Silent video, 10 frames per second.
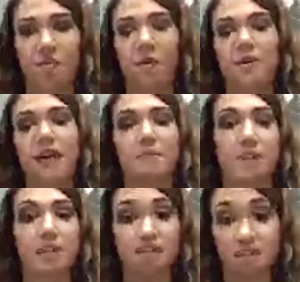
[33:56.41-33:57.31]
What would
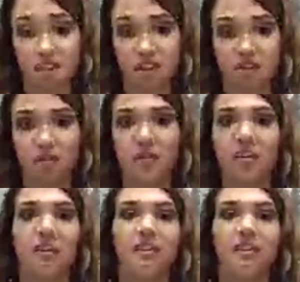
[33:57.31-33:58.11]
that mean to you?